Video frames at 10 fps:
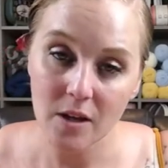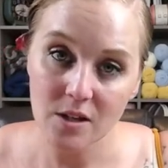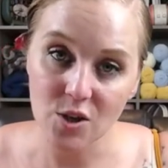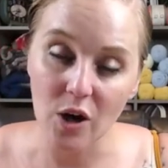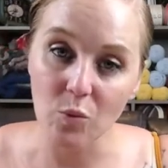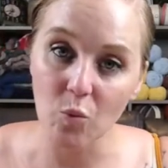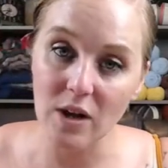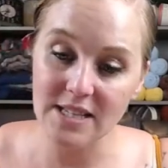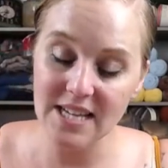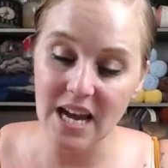So on
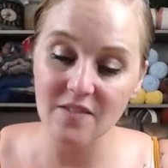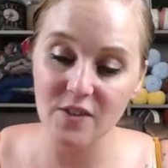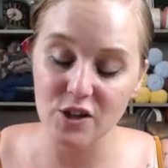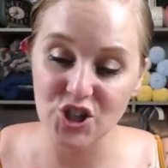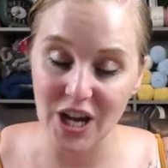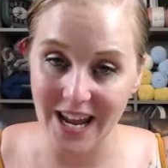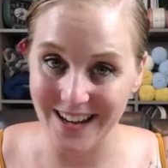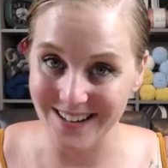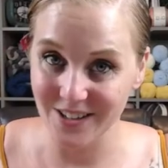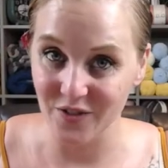one side of your
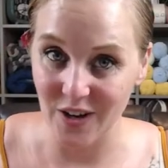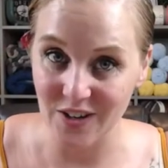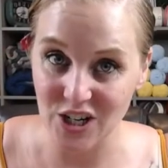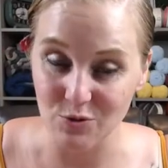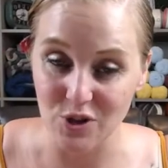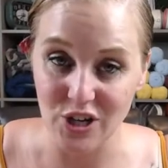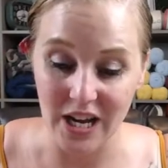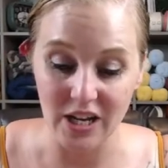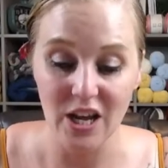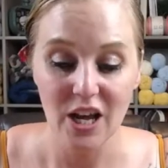chain, your foundation row
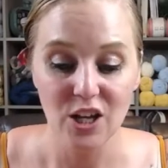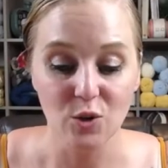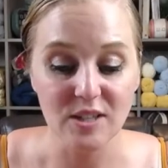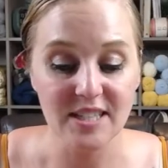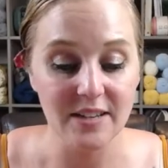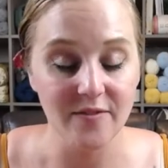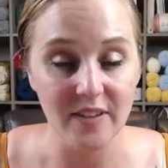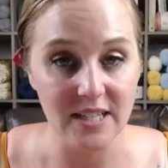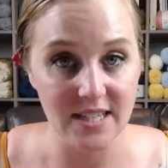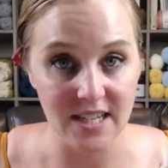chain, you'll see
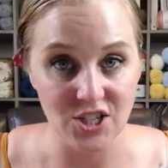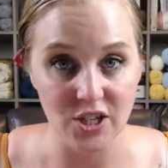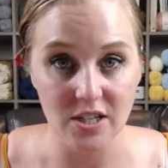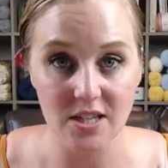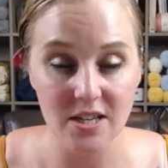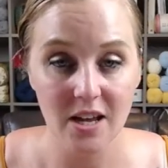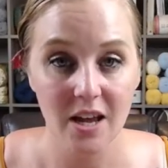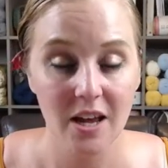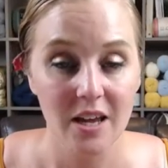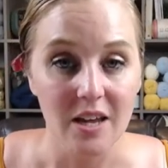V stitches.
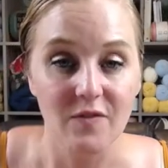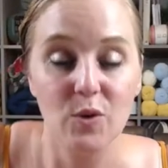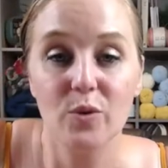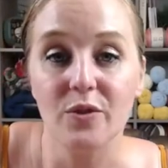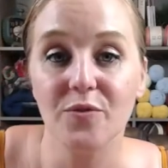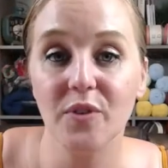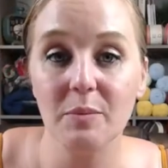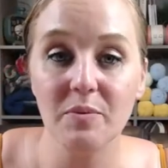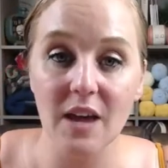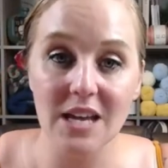If you were to
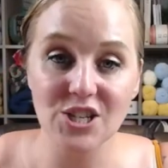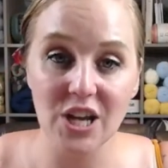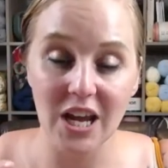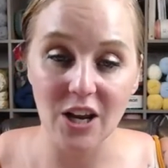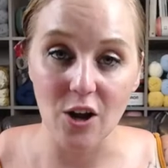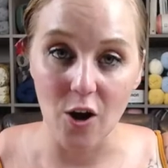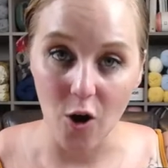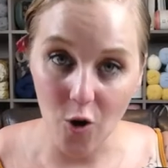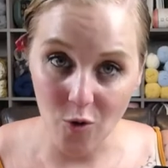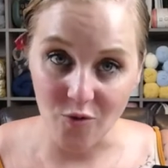flip that chain
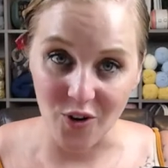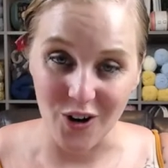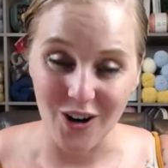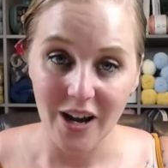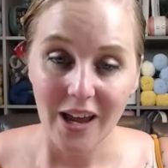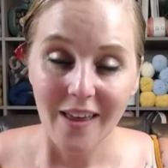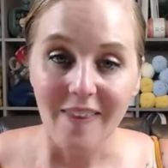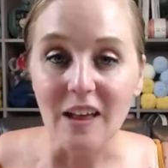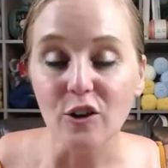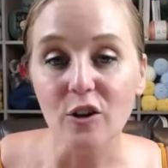over,
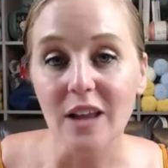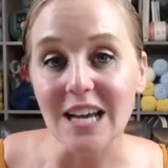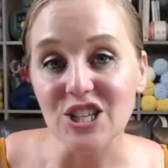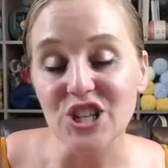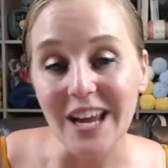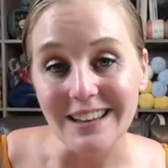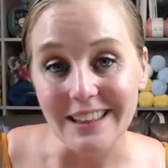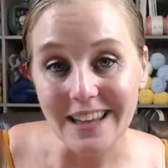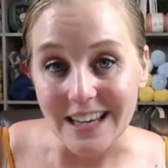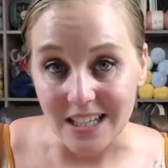they look like chain
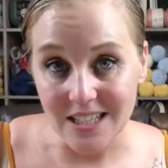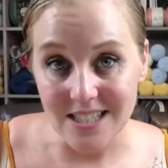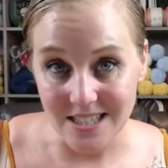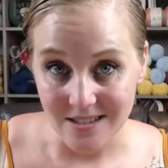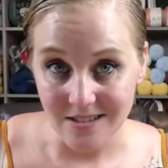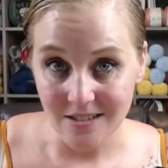links